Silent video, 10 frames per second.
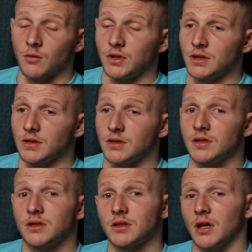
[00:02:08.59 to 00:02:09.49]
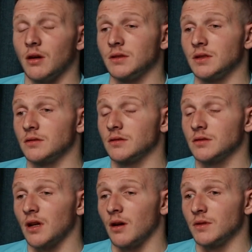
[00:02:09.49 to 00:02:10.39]
I
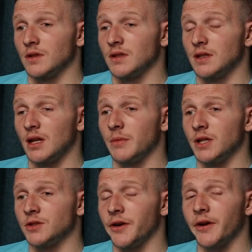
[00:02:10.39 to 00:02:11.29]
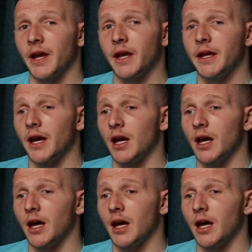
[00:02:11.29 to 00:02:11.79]
was still a bit chunky.